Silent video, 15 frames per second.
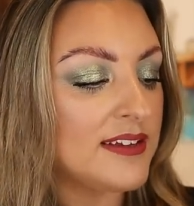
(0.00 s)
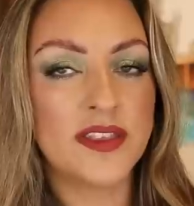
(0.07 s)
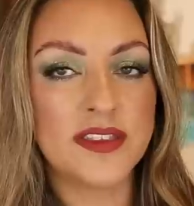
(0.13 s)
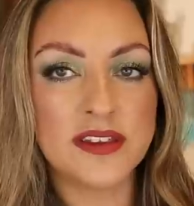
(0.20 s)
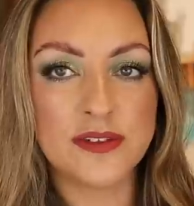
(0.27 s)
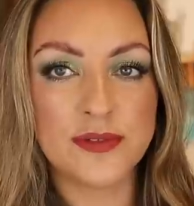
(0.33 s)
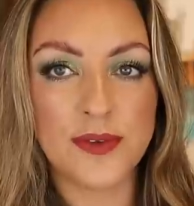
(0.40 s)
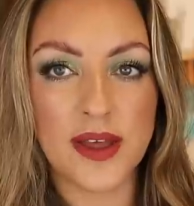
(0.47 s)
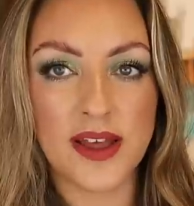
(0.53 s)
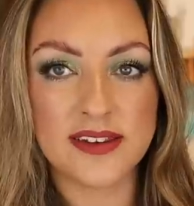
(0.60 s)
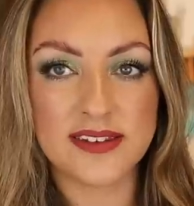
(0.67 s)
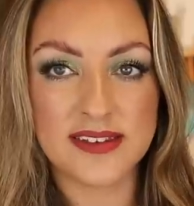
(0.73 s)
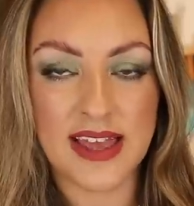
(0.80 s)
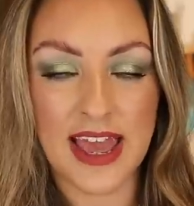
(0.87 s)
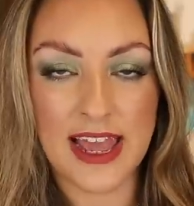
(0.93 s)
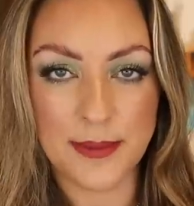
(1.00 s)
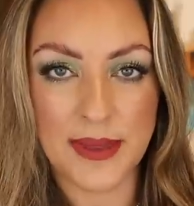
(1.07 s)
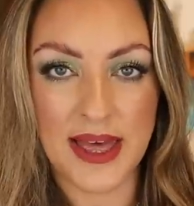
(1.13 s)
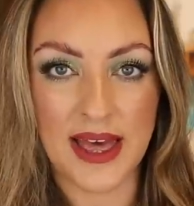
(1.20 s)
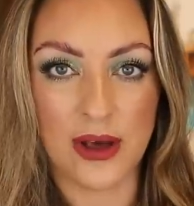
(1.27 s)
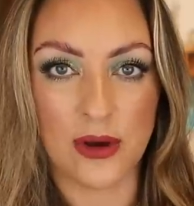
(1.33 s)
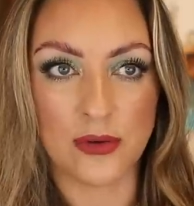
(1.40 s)
When this first came
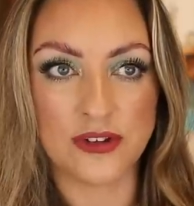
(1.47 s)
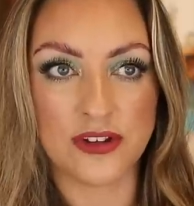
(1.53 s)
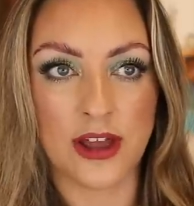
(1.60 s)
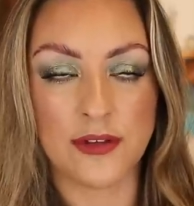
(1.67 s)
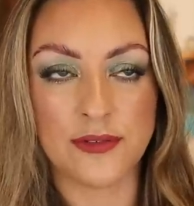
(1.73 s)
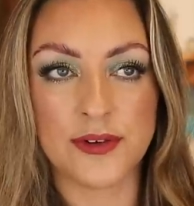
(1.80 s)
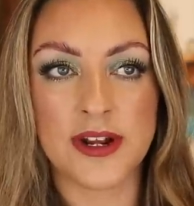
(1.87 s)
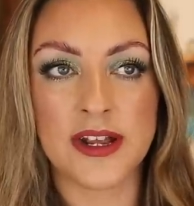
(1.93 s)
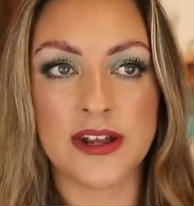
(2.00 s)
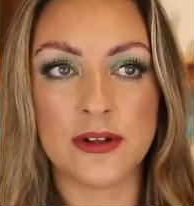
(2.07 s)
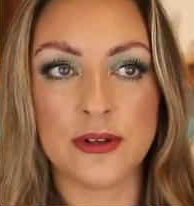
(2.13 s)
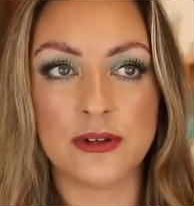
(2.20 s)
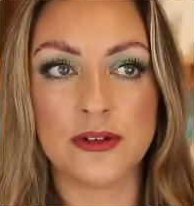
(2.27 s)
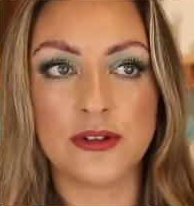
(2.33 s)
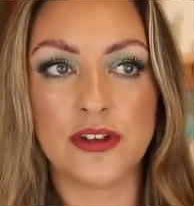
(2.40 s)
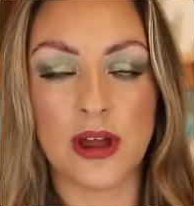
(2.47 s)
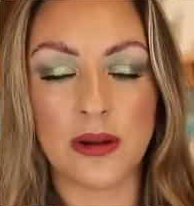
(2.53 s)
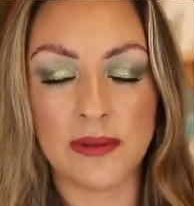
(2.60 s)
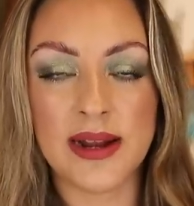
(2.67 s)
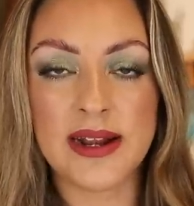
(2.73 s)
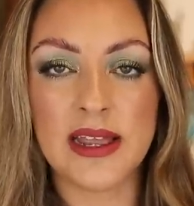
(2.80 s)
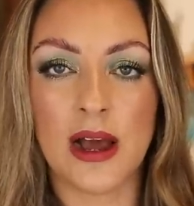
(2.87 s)
out, I feel like
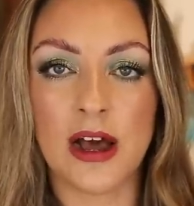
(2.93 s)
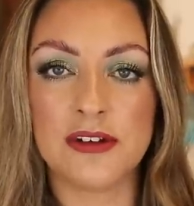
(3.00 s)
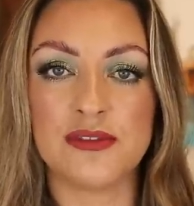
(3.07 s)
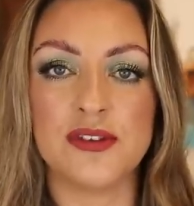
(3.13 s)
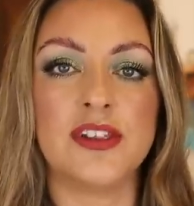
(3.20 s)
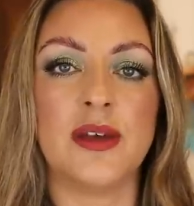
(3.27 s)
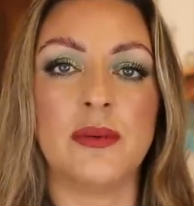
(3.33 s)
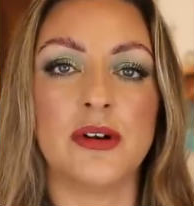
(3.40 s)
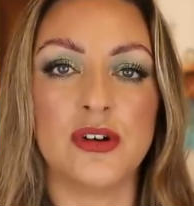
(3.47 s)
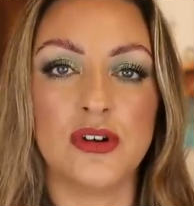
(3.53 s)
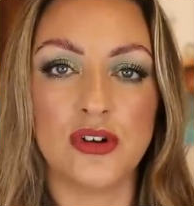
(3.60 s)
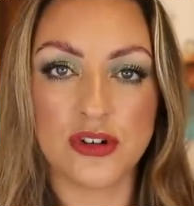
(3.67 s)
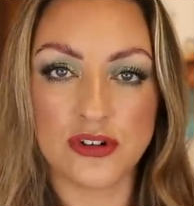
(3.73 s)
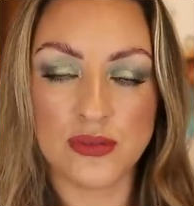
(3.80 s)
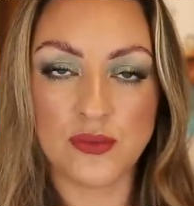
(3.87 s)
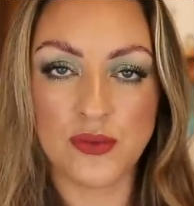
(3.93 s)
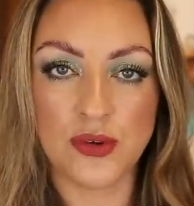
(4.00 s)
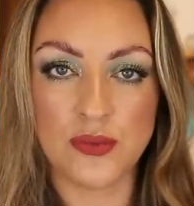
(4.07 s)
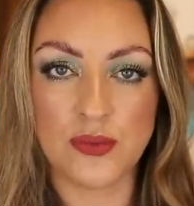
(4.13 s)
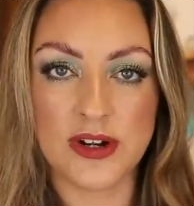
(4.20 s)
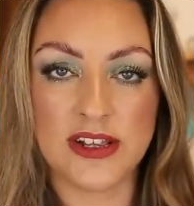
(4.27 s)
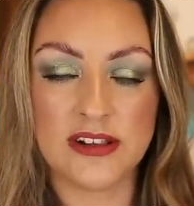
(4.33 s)
directly after it there were a lot of
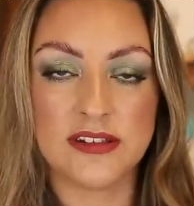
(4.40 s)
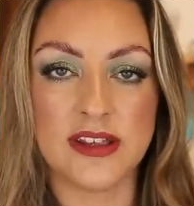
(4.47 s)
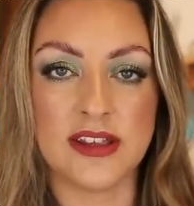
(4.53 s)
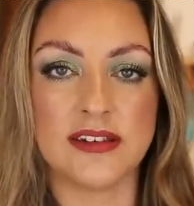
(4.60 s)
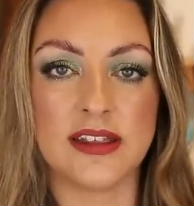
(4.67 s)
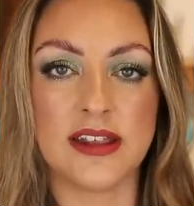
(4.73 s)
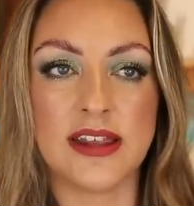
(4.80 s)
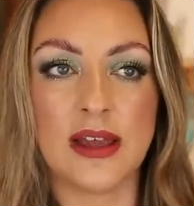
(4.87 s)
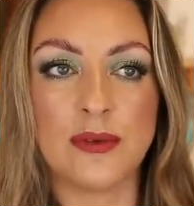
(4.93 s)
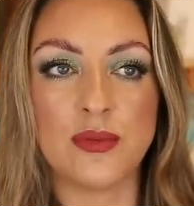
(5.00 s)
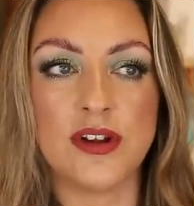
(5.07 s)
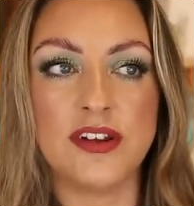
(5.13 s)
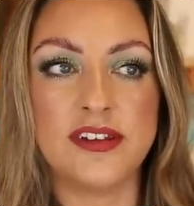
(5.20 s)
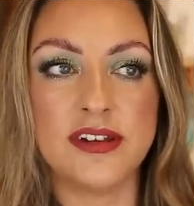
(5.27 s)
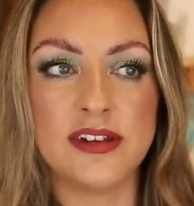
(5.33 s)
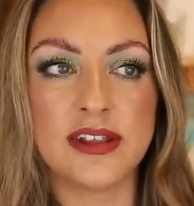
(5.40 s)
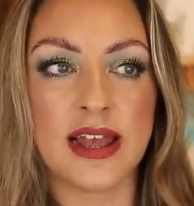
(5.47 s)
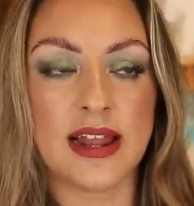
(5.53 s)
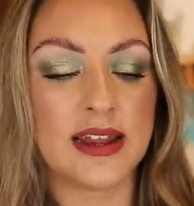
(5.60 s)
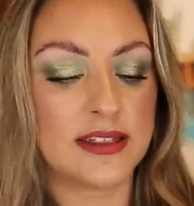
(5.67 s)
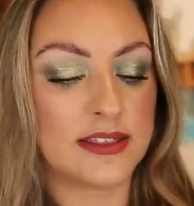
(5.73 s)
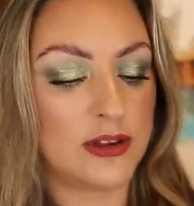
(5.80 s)
new releases and therefore I didn't
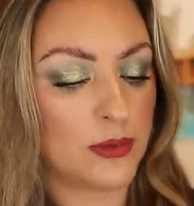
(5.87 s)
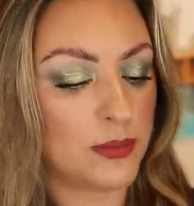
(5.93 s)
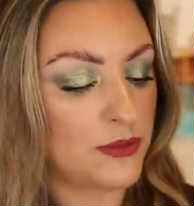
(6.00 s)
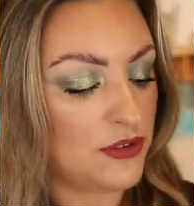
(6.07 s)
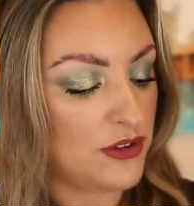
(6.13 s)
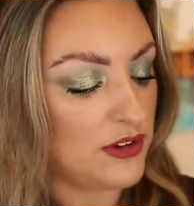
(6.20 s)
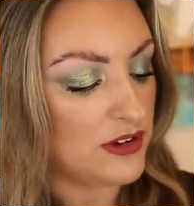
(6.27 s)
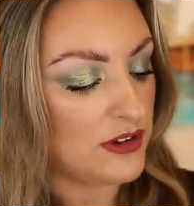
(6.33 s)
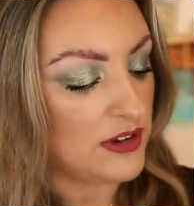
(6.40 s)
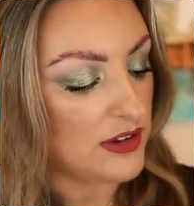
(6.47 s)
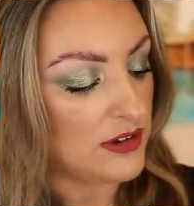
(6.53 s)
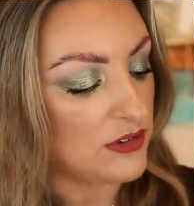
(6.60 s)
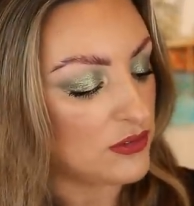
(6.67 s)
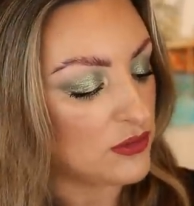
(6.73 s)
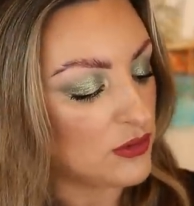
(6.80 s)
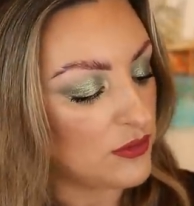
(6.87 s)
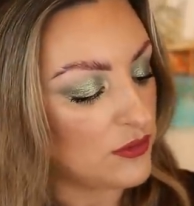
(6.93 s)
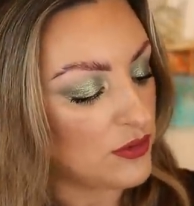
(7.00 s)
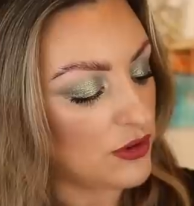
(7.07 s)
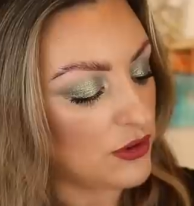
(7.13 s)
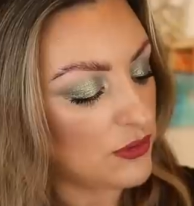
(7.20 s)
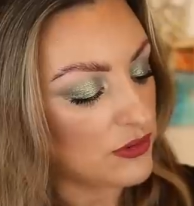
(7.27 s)
get like the opportunity to sort of
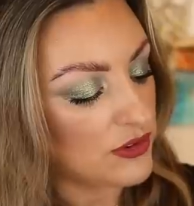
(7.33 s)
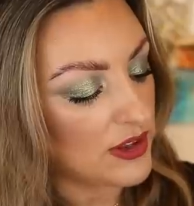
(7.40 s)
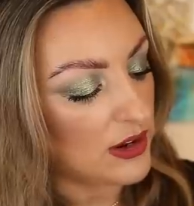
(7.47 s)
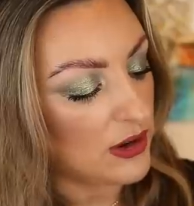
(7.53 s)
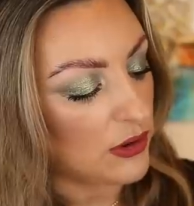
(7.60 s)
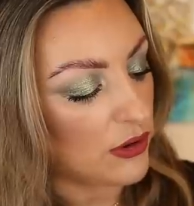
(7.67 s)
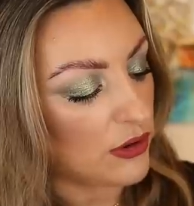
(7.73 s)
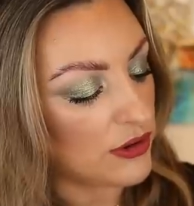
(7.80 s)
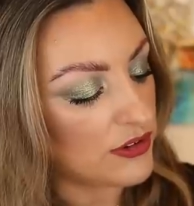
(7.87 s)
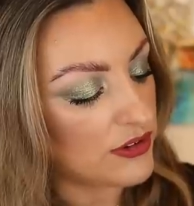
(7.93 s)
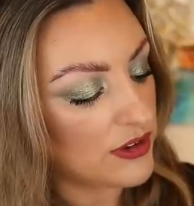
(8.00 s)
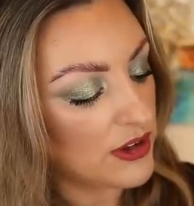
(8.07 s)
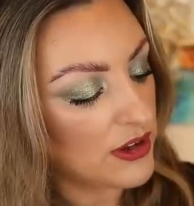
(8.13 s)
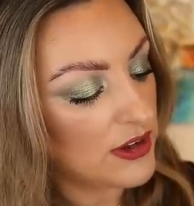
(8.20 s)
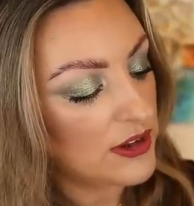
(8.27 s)
use it a lot